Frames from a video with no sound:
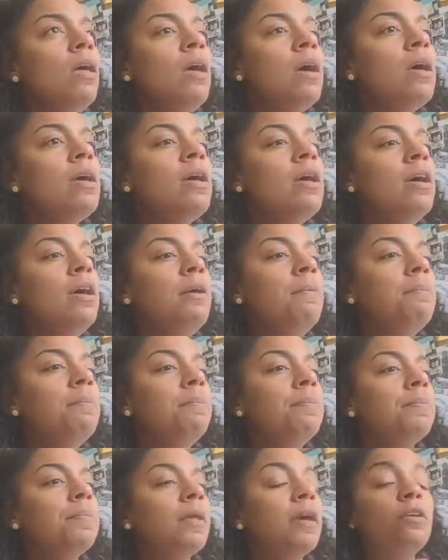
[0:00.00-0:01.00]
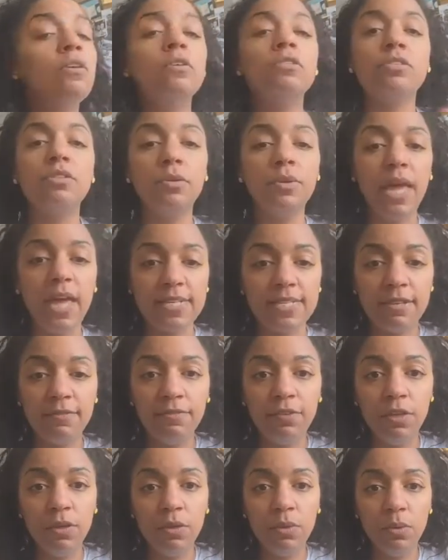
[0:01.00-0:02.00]
And also, yes,
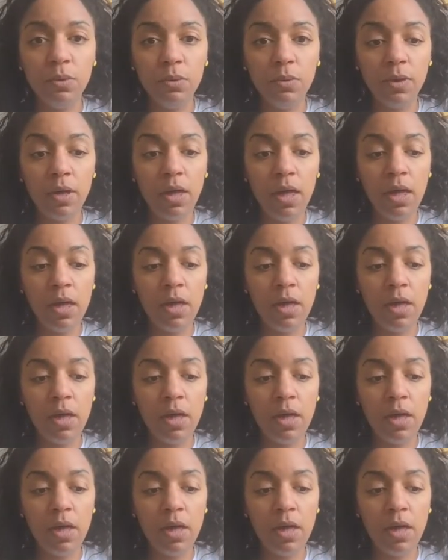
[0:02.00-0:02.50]
if you